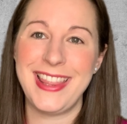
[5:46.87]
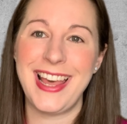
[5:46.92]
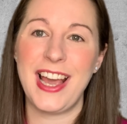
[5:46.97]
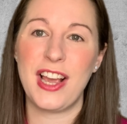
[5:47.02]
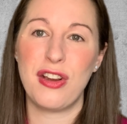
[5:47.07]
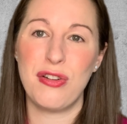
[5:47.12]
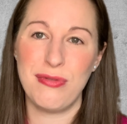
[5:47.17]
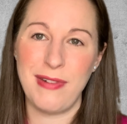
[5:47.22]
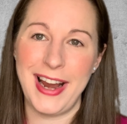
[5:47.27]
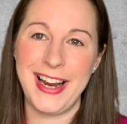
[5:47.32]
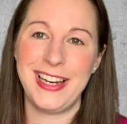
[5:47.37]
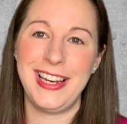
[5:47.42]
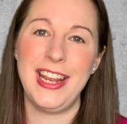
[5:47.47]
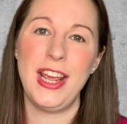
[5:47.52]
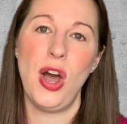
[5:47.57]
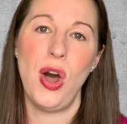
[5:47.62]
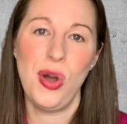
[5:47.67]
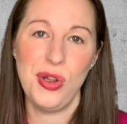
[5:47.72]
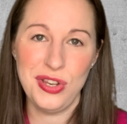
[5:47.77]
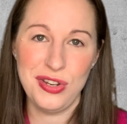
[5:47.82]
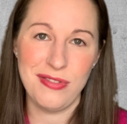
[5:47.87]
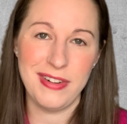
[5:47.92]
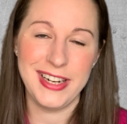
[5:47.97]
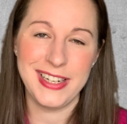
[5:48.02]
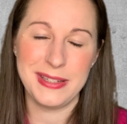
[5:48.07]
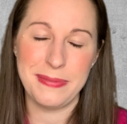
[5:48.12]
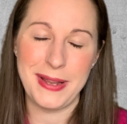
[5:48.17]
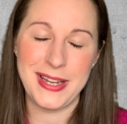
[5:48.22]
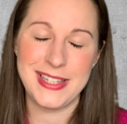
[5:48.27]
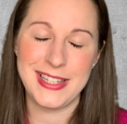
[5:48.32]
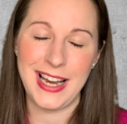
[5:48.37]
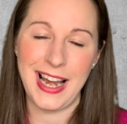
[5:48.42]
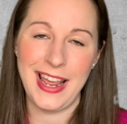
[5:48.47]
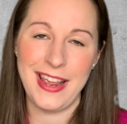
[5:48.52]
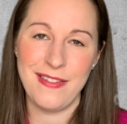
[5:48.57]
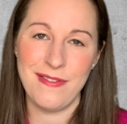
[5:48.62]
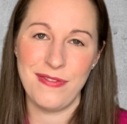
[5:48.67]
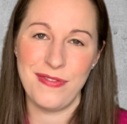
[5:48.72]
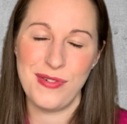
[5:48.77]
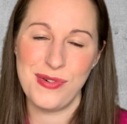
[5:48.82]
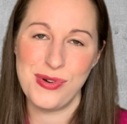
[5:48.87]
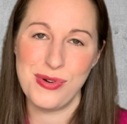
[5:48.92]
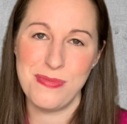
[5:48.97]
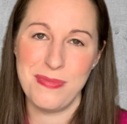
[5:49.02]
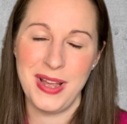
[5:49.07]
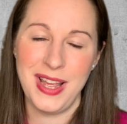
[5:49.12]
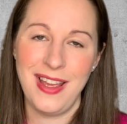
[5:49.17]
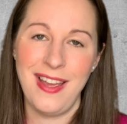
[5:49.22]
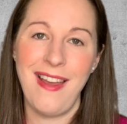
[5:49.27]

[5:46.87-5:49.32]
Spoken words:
that correctly on your expense claim form.